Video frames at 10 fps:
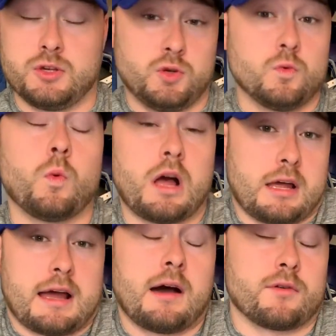you
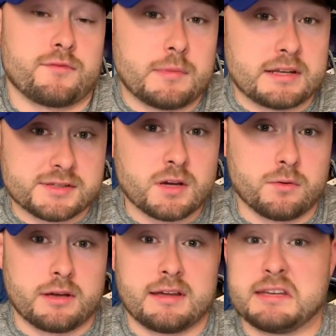want out of
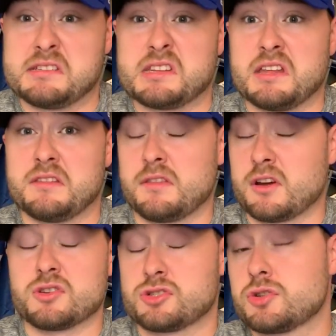Minnesota? And he said that there's